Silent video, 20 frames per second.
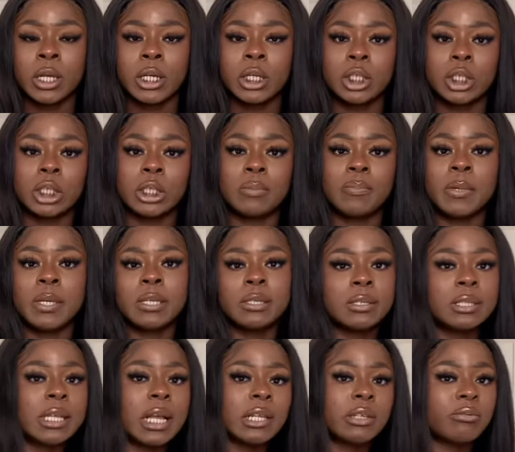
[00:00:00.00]
just because
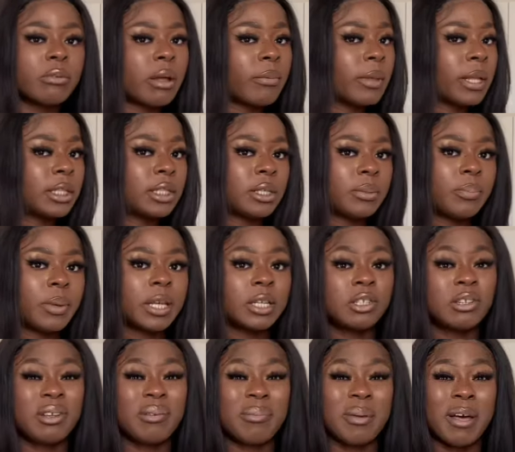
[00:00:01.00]
that's what I'm actually
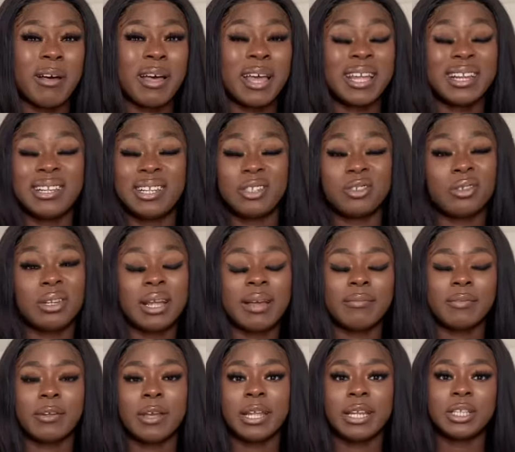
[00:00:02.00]
passionate about. I literally have
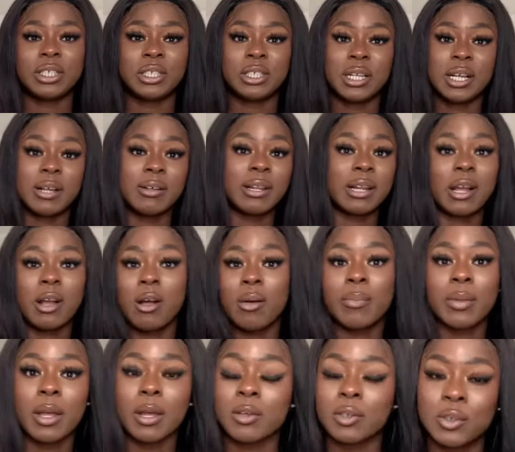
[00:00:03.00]
no energy now and I can't
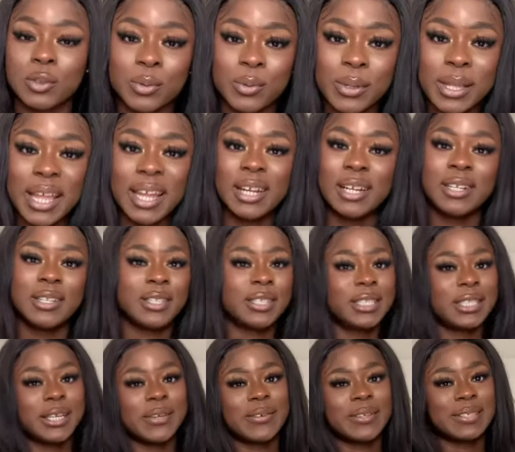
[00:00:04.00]
be up to talking. So
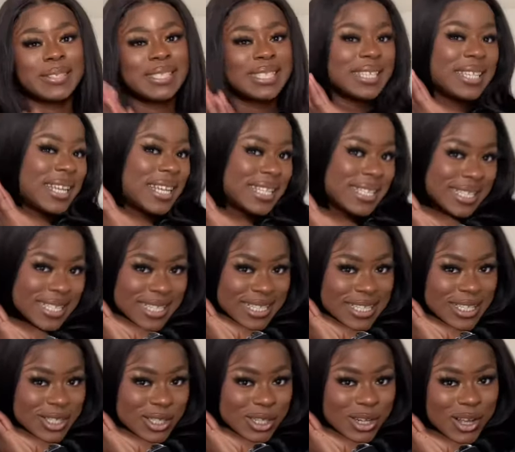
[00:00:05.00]
I'll see you guys
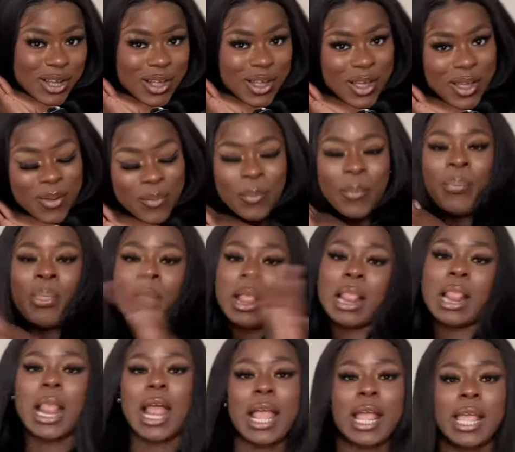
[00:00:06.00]
next time.
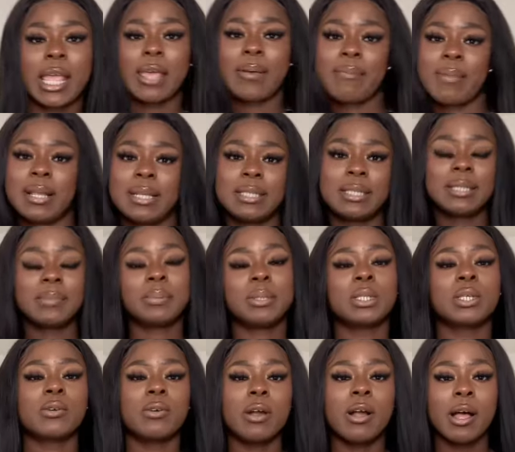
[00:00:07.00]
Like, comment and
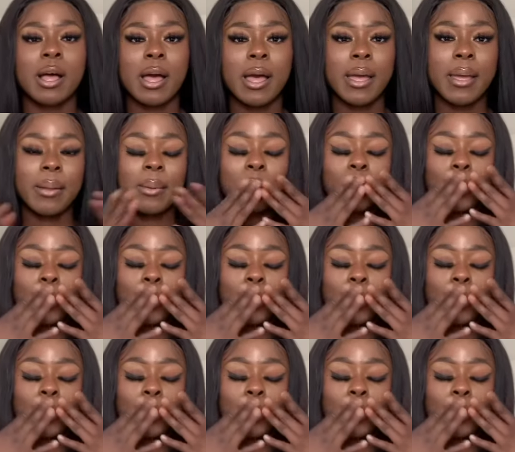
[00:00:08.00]
subscribe.